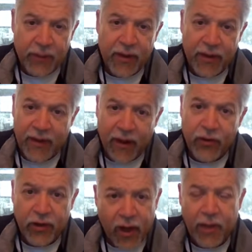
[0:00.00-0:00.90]
And now
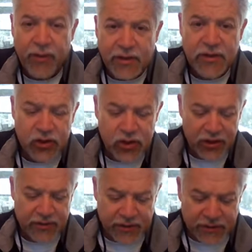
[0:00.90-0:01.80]
they're coming to
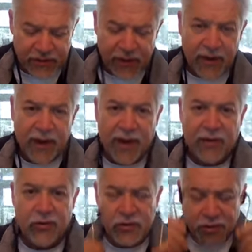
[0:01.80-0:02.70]
Jesus
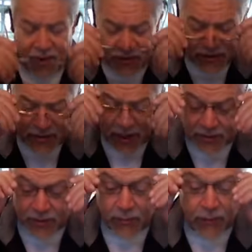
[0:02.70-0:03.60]
and they're trying to
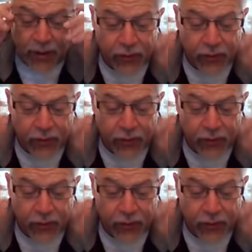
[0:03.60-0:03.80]
test him.